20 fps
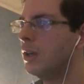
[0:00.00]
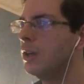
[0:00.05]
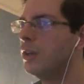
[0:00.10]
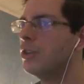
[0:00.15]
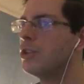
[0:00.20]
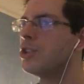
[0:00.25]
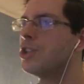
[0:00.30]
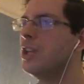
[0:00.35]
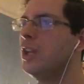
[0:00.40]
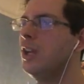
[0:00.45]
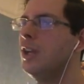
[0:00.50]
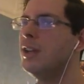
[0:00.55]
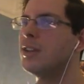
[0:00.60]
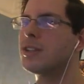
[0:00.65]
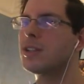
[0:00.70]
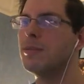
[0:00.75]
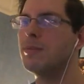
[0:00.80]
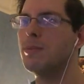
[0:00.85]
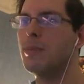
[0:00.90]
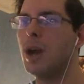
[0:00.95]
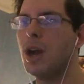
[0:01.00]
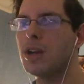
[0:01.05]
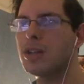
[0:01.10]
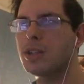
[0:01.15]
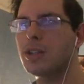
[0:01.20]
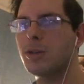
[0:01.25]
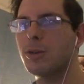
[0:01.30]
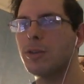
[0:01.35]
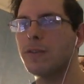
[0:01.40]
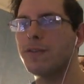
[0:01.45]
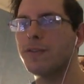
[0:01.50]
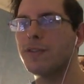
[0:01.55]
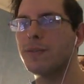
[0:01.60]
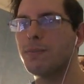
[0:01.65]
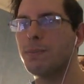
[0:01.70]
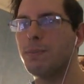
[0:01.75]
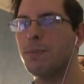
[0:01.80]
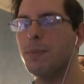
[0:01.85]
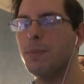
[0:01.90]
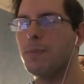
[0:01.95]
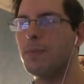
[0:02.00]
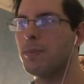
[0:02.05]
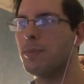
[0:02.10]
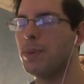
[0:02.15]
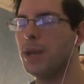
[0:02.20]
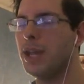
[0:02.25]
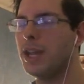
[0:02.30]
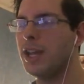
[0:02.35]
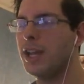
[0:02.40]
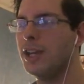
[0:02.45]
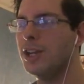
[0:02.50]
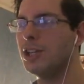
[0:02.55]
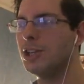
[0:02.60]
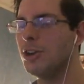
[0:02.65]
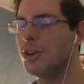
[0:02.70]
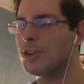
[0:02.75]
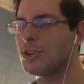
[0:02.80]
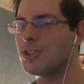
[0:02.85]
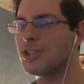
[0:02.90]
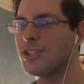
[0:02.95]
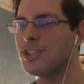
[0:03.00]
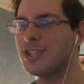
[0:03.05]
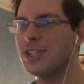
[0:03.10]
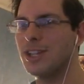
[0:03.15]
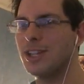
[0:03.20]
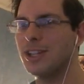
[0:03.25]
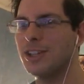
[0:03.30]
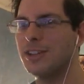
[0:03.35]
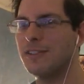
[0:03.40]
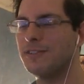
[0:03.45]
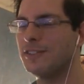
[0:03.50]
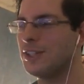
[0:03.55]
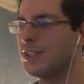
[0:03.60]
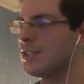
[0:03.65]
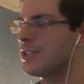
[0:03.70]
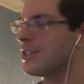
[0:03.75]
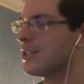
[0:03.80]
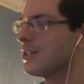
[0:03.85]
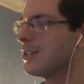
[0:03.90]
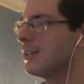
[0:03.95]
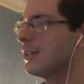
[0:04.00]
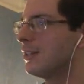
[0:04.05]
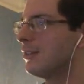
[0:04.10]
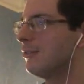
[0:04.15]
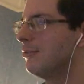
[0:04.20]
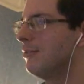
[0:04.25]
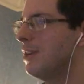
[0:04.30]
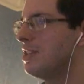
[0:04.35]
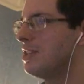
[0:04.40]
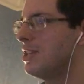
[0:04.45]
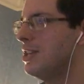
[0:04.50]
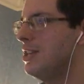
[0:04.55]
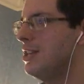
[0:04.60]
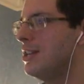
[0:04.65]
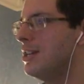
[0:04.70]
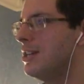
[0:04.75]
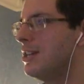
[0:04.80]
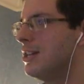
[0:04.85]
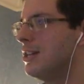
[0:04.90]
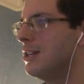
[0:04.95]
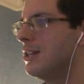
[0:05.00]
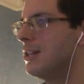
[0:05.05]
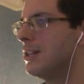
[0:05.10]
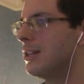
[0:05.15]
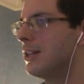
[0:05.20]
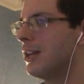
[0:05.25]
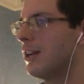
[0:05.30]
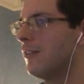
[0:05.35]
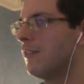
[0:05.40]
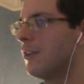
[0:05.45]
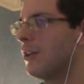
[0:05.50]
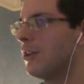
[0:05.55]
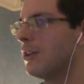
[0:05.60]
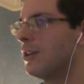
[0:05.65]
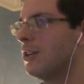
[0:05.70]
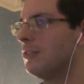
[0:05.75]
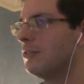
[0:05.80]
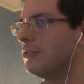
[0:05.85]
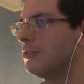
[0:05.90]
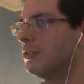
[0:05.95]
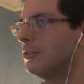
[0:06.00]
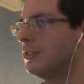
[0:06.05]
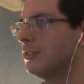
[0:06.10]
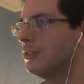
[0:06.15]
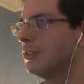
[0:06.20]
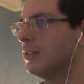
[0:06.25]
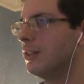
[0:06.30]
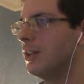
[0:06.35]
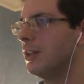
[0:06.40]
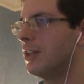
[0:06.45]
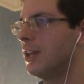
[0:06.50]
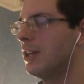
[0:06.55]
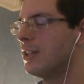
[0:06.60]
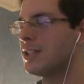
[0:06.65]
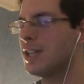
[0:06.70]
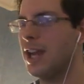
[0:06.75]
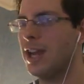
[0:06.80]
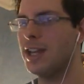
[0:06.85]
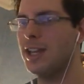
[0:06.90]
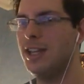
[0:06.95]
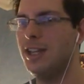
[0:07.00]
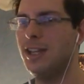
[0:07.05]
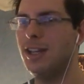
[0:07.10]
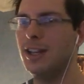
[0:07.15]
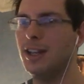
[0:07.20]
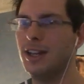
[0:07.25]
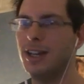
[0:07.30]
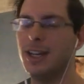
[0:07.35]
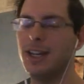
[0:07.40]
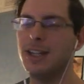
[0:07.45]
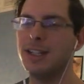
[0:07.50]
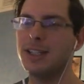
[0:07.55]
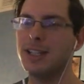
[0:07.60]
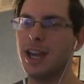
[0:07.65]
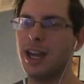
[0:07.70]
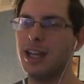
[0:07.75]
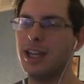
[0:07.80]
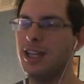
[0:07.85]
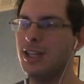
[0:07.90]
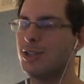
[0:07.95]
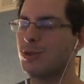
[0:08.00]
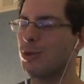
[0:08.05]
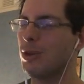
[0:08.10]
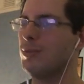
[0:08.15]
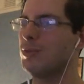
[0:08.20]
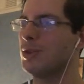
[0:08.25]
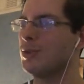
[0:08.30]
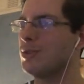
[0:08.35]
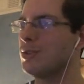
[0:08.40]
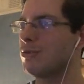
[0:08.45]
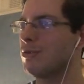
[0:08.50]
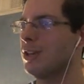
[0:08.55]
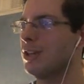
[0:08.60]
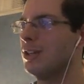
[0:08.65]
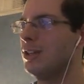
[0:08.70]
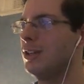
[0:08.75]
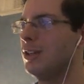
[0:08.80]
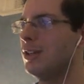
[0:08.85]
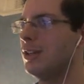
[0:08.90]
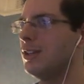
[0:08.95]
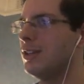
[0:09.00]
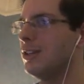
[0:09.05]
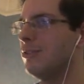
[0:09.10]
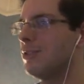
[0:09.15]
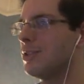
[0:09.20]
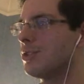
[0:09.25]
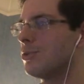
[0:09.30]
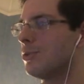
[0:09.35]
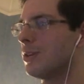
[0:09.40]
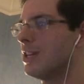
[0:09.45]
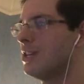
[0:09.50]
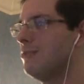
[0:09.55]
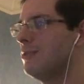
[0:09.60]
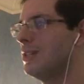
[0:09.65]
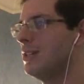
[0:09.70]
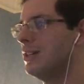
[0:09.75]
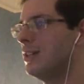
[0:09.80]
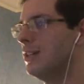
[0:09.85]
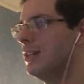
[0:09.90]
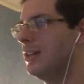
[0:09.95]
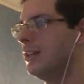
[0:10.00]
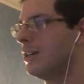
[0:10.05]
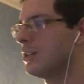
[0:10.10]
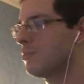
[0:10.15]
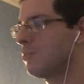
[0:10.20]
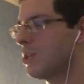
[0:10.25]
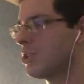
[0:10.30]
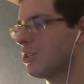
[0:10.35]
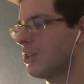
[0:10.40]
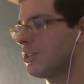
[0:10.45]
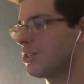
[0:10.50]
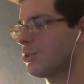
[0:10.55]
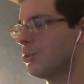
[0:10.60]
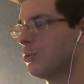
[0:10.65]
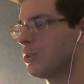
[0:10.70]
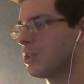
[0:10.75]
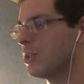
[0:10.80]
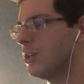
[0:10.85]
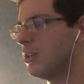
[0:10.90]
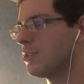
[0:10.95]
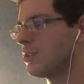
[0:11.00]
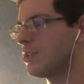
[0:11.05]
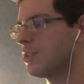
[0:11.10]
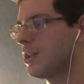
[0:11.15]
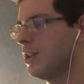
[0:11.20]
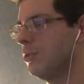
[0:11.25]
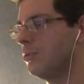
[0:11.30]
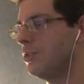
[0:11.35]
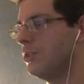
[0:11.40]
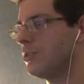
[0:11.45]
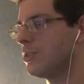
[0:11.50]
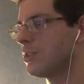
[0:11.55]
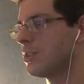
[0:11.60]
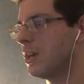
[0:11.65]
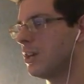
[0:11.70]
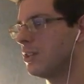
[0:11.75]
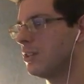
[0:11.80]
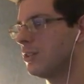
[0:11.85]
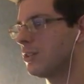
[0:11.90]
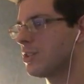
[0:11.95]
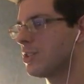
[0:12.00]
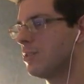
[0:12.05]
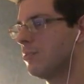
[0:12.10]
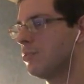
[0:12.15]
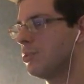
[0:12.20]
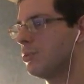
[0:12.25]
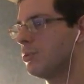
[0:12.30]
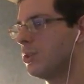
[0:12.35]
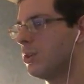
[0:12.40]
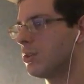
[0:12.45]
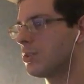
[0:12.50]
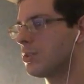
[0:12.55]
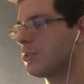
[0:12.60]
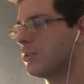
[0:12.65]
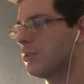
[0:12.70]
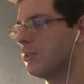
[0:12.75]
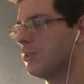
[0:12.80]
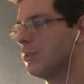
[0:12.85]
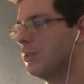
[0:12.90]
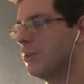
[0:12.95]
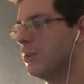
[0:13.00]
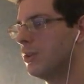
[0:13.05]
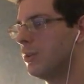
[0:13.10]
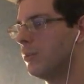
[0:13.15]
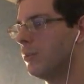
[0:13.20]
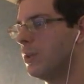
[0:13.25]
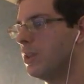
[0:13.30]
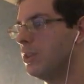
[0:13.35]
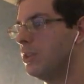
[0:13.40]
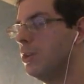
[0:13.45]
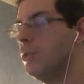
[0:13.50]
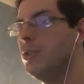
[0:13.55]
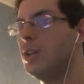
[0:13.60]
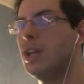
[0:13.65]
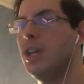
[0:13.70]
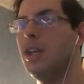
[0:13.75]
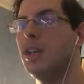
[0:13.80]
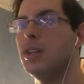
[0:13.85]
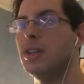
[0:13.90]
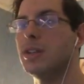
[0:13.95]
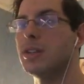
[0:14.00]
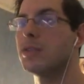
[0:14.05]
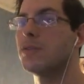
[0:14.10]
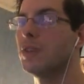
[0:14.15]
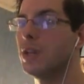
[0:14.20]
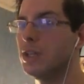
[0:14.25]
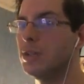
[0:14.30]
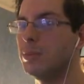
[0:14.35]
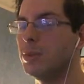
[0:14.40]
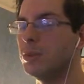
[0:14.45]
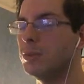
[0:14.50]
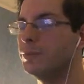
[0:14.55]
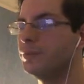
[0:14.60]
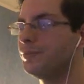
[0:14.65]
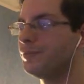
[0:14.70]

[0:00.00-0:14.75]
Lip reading: She is the master of picking locks, isn't it, in the first resi? Yeah, fair enough. In that tacky script that was written in the original game. A specialised tool which allows a skilled user to unlock simple locks when no key is available.